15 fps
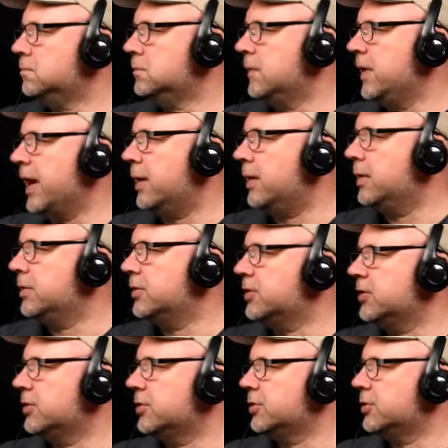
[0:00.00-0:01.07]
Yeah,
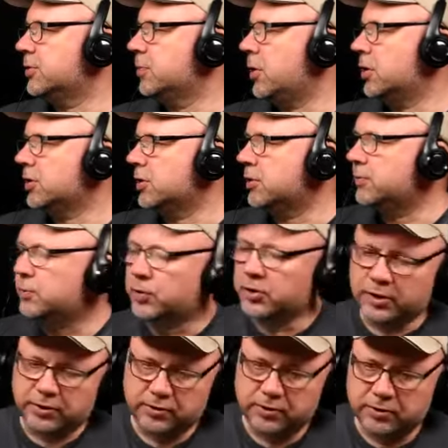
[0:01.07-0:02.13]
synchronous motor. We're
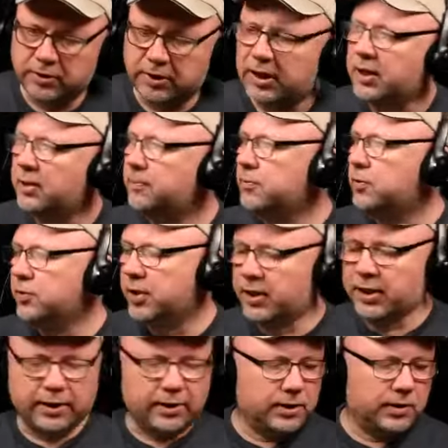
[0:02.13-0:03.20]
going to do the lab today
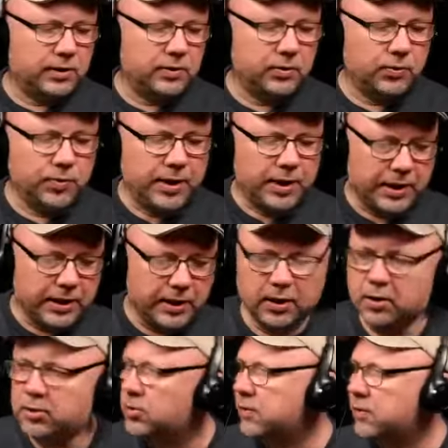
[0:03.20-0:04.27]
at three,
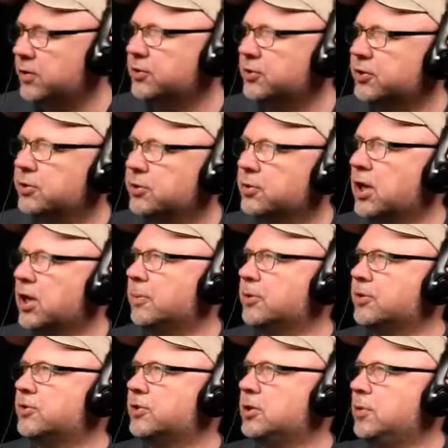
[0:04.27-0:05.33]
whoever is going to come and
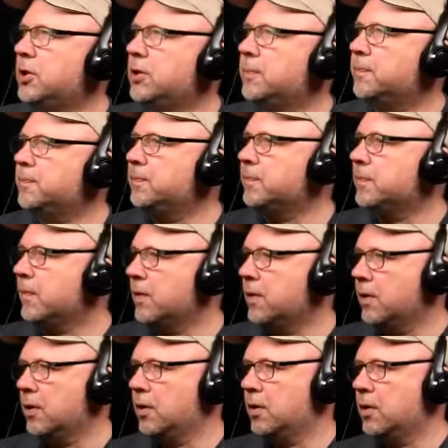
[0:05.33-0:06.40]
see me.
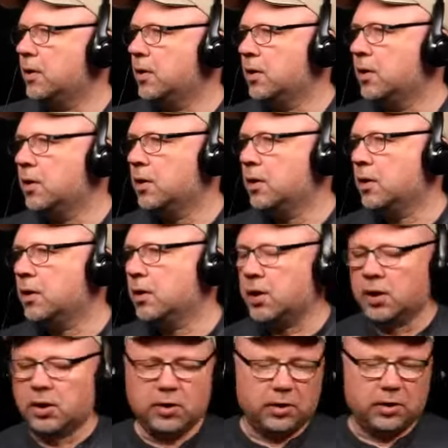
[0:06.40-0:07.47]

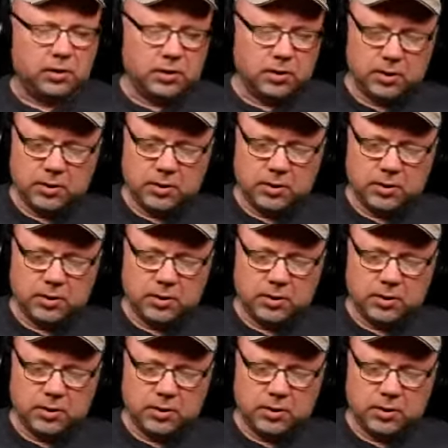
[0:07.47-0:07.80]
Okay, good.